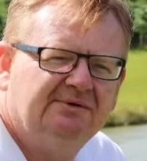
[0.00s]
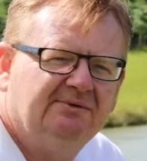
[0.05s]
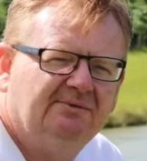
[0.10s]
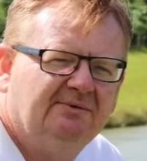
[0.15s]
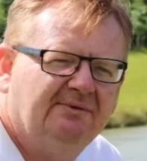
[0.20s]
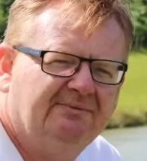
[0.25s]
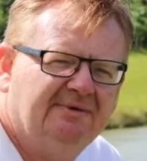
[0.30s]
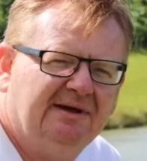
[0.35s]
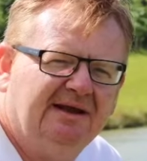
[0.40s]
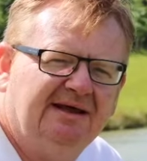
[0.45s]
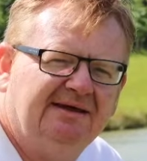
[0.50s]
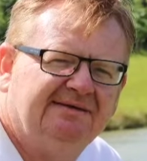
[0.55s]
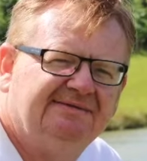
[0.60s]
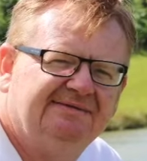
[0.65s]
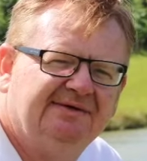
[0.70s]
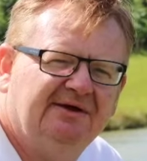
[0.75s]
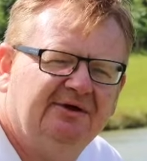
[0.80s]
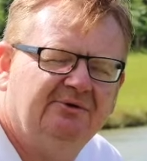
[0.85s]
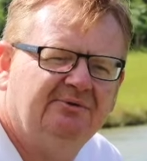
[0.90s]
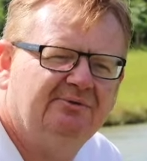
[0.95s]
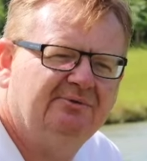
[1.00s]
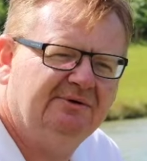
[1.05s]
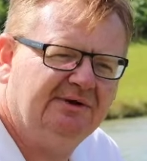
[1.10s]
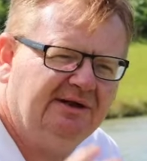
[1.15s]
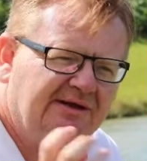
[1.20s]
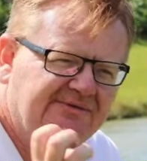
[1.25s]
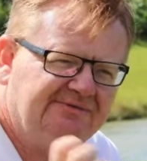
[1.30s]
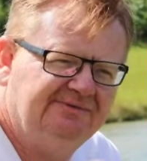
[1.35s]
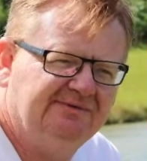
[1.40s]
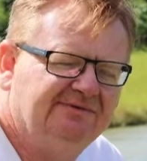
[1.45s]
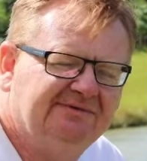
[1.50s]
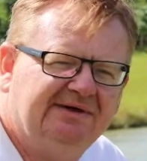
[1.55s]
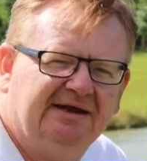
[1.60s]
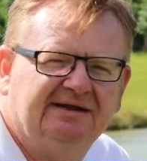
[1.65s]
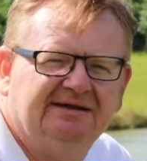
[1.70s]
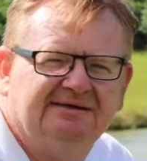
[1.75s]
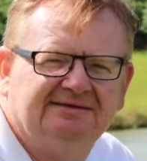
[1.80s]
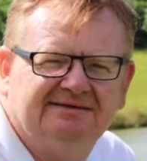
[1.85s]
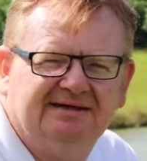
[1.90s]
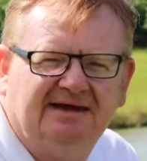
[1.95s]
With a lasso, it's just
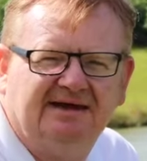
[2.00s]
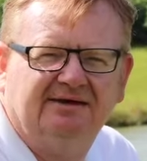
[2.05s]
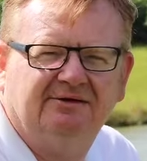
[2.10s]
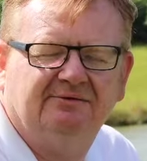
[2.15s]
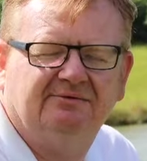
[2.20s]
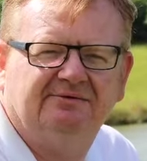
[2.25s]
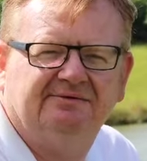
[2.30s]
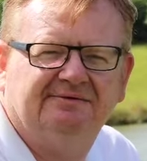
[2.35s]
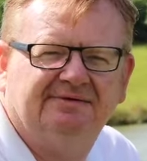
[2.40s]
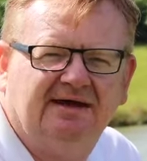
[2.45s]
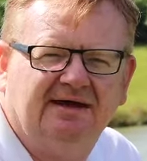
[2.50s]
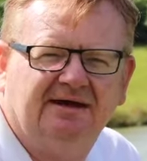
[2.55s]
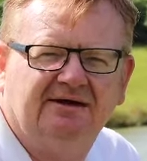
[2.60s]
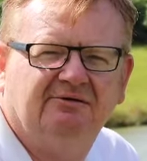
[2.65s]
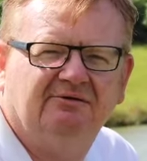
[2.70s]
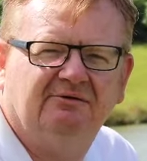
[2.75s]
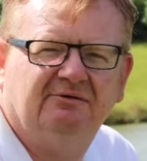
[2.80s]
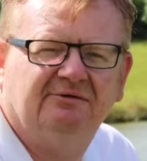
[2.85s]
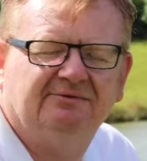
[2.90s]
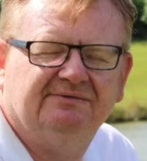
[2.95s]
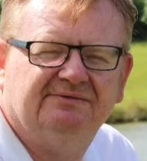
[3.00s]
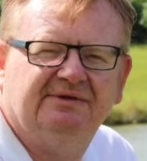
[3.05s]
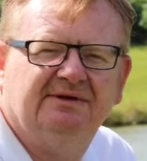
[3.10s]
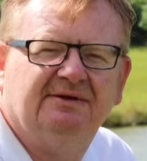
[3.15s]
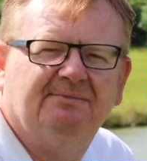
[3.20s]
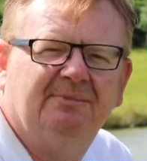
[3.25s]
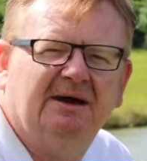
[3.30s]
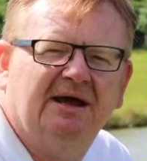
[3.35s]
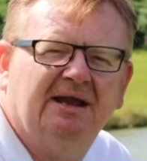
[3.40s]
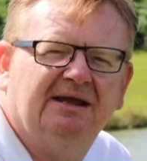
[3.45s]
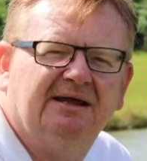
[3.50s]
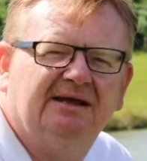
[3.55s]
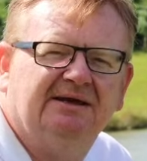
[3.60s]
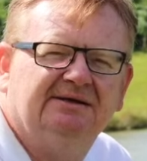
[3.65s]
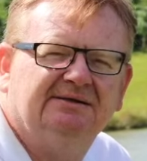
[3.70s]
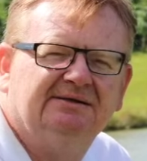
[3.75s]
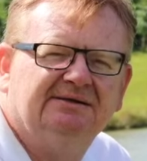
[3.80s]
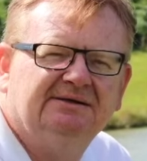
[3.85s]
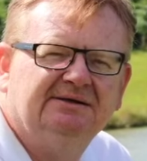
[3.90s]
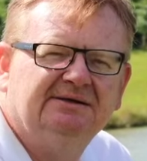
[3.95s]
getting tighter and tighter onto the pellet.
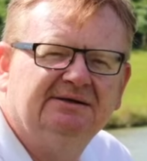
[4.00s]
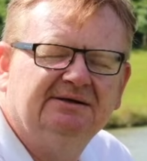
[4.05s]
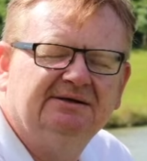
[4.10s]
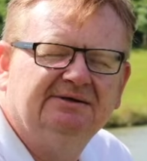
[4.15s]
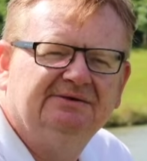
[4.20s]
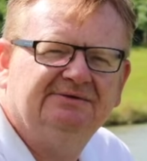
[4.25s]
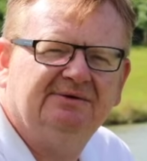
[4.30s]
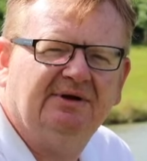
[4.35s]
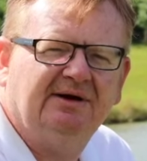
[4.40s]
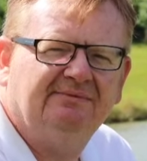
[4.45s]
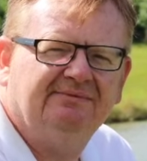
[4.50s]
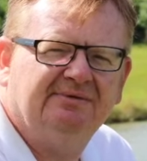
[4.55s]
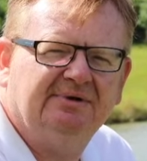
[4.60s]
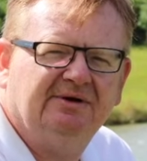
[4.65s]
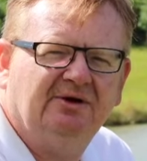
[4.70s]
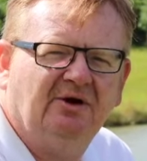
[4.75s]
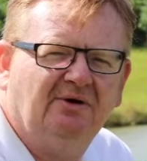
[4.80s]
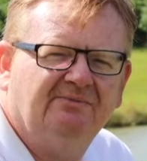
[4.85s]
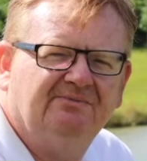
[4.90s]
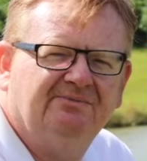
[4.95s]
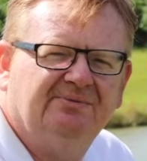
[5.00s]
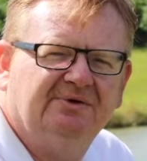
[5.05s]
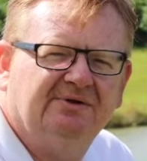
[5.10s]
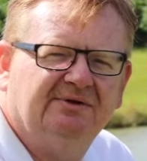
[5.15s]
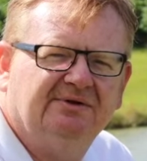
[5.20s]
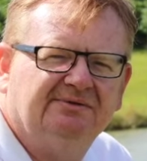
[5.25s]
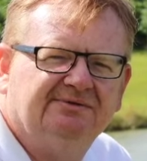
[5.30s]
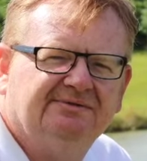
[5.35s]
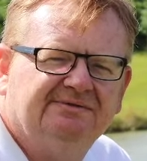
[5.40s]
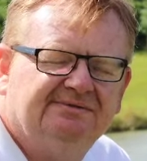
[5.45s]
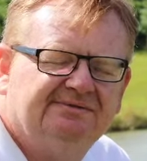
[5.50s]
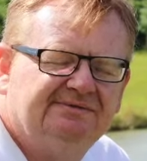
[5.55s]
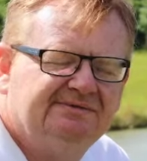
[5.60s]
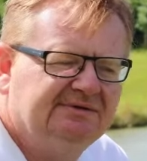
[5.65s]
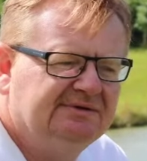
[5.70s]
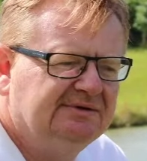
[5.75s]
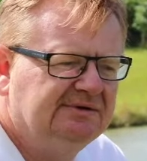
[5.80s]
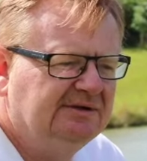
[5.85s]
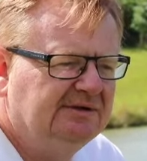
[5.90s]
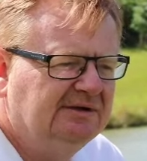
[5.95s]
So having the confidence,
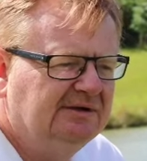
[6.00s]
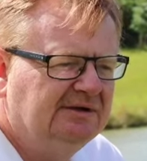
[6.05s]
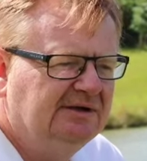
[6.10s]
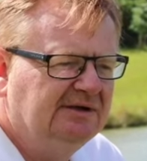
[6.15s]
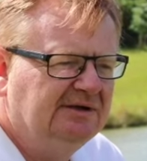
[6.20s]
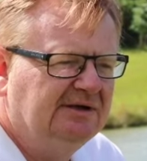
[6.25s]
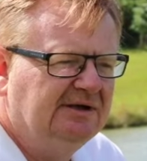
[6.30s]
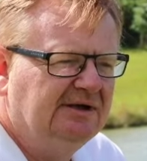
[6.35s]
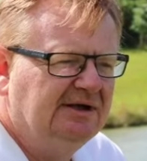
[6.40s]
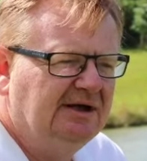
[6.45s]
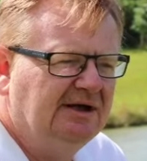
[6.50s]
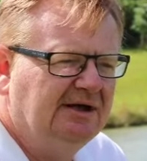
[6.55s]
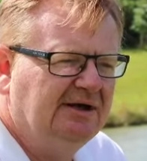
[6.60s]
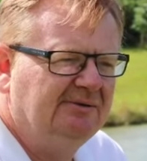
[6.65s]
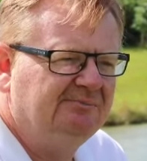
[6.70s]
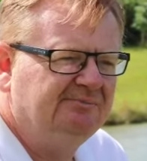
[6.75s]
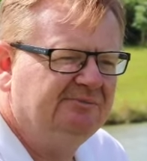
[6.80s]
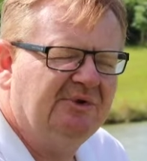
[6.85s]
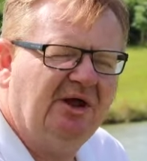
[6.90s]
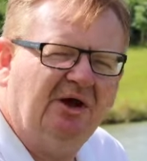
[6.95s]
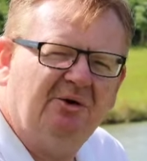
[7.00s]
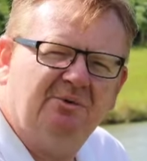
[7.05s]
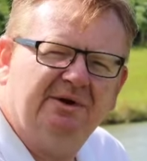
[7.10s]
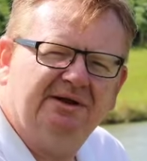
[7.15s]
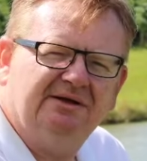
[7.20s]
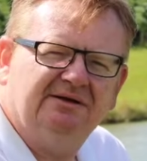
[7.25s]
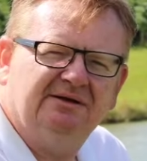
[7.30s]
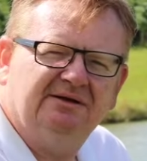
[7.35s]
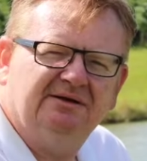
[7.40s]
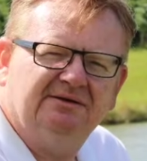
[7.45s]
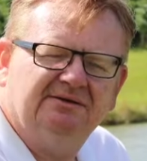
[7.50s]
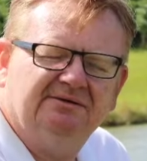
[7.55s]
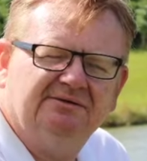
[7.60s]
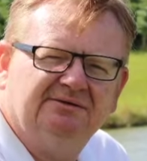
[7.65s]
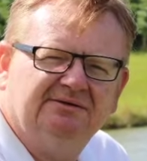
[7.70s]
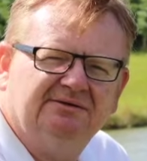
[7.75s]
knowing that